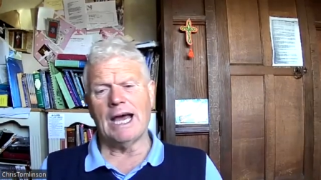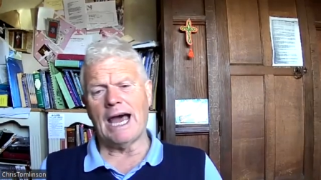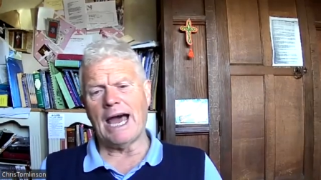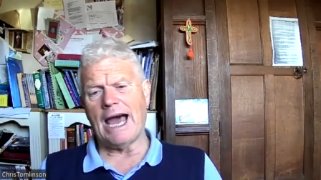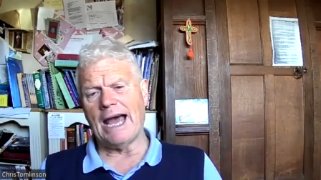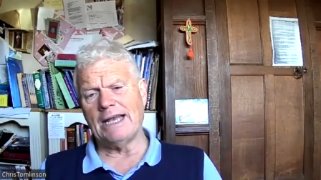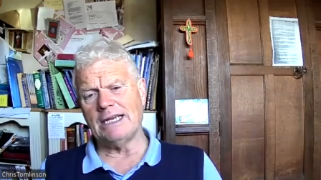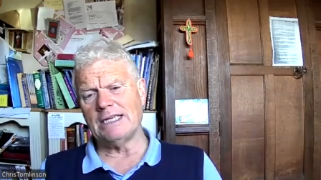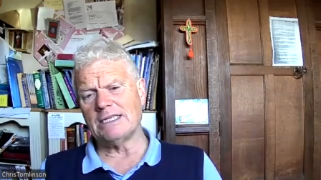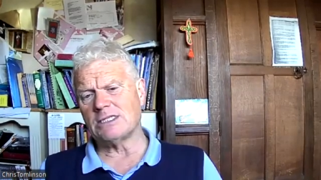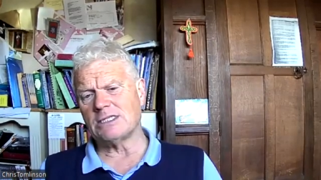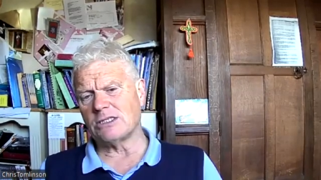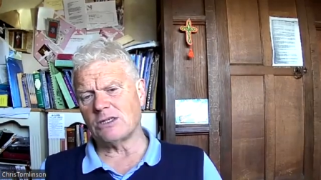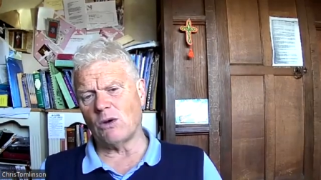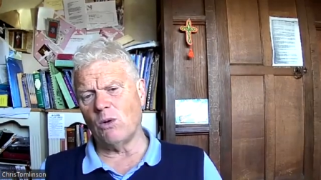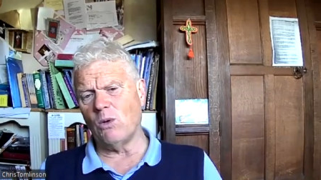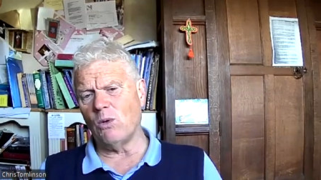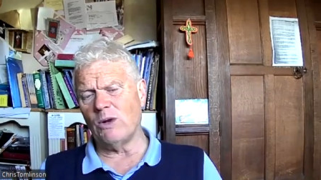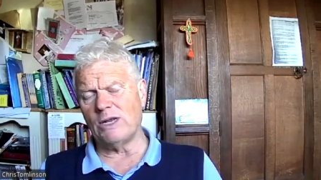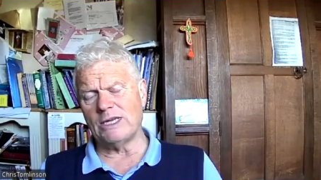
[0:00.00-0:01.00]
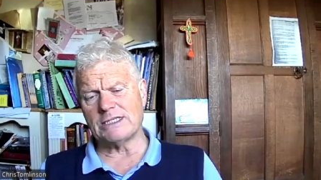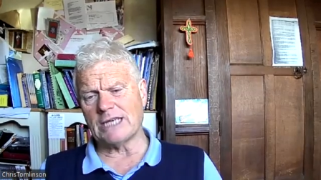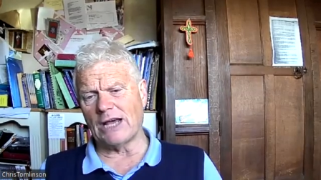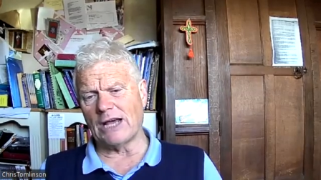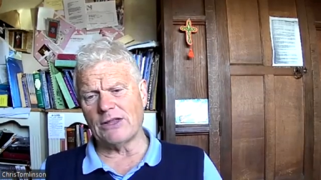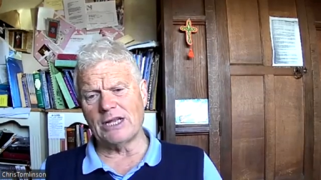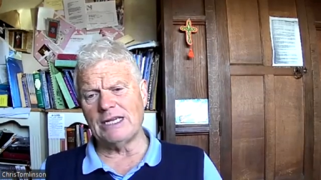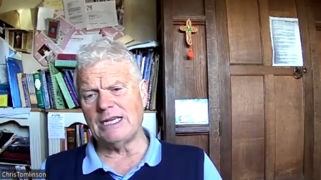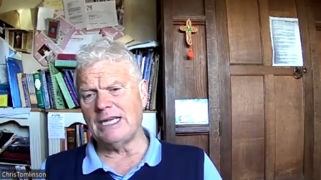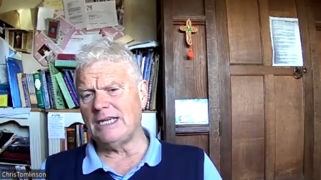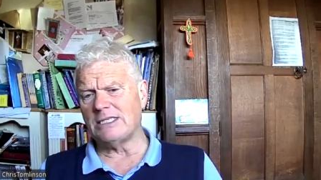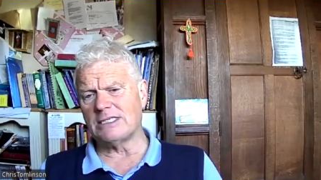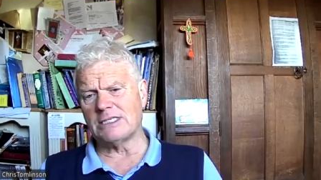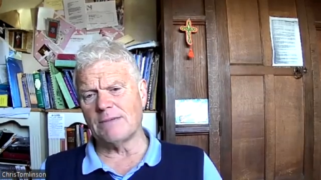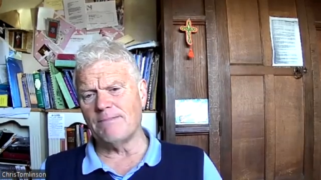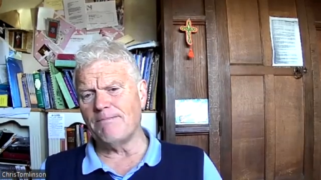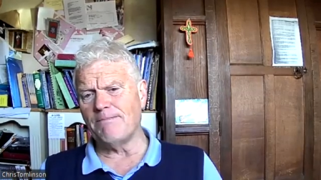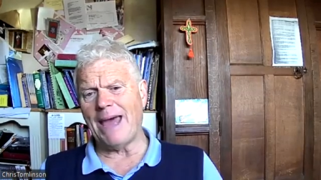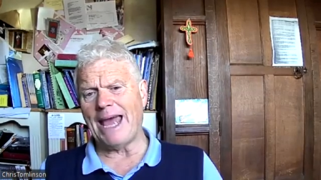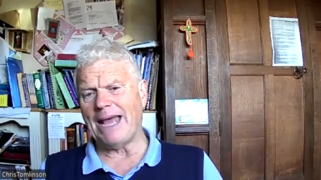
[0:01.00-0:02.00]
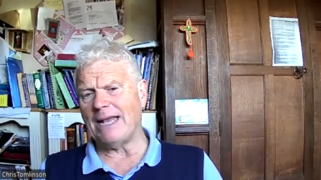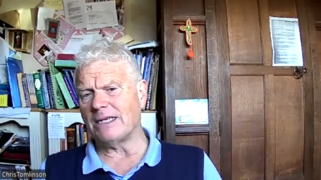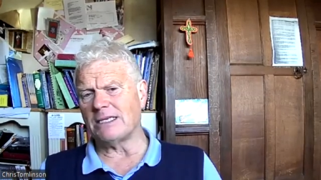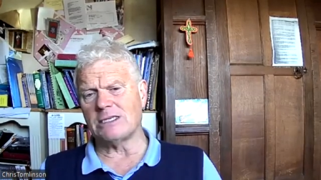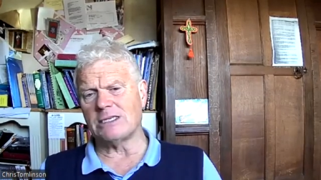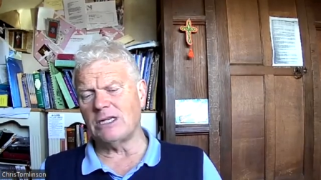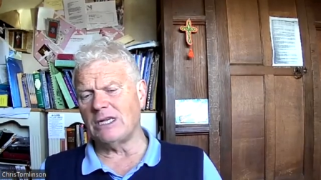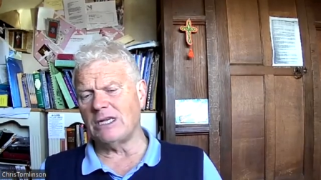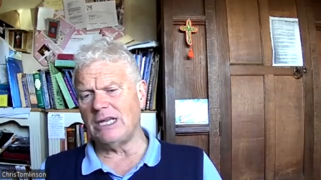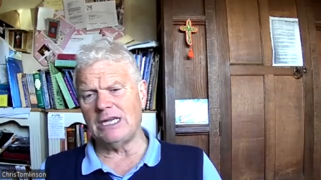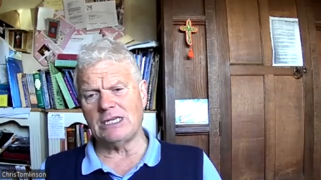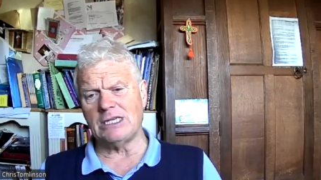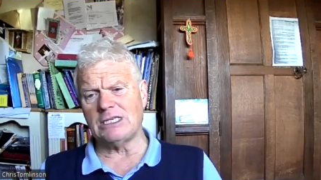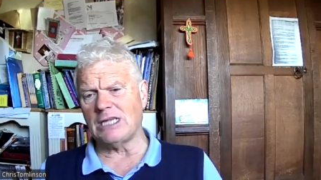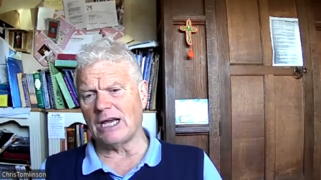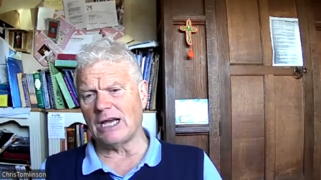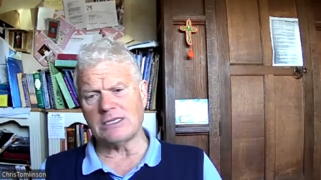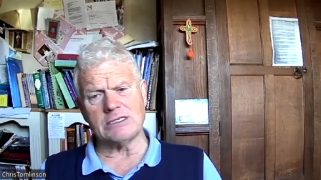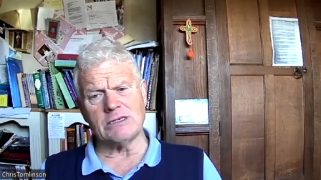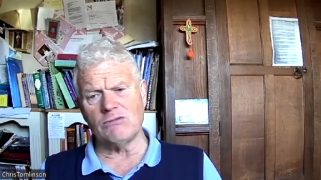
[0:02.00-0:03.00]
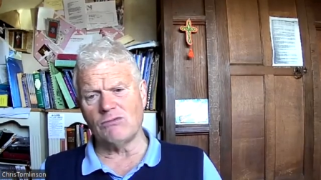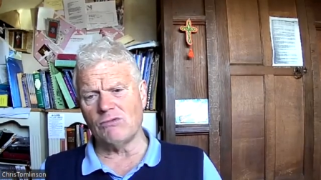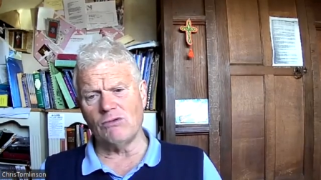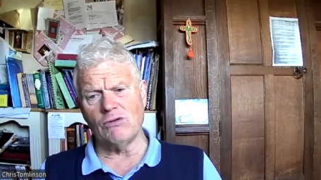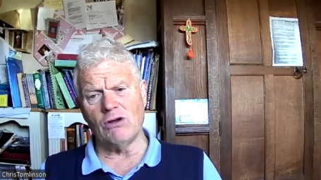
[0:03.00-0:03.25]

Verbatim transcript: and it's all its other needs are met that it doesn't